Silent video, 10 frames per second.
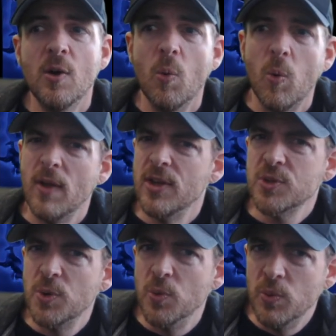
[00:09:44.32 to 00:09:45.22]
Where
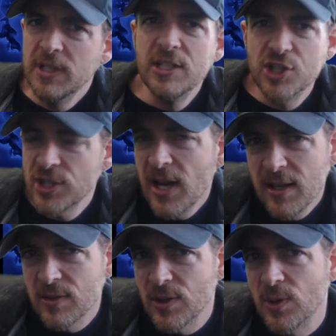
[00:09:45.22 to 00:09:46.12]
this would really
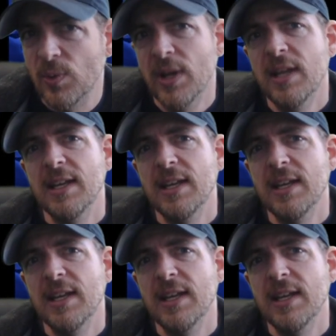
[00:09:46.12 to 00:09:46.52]
shine though